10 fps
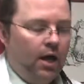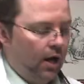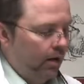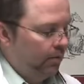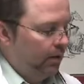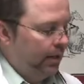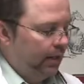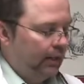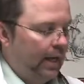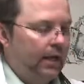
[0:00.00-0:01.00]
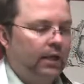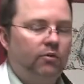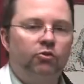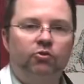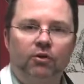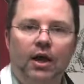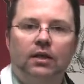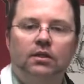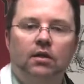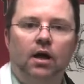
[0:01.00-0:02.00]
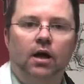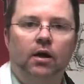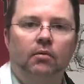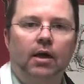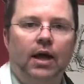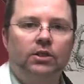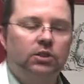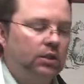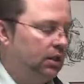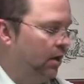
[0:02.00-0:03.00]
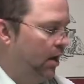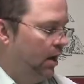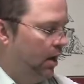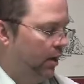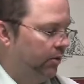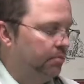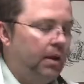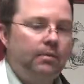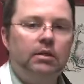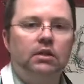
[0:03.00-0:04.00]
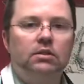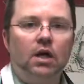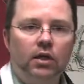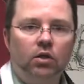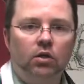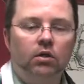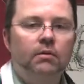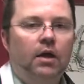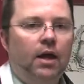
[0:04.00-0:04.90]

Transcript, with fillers: um, it can infect um, actually uh, the baby inside her,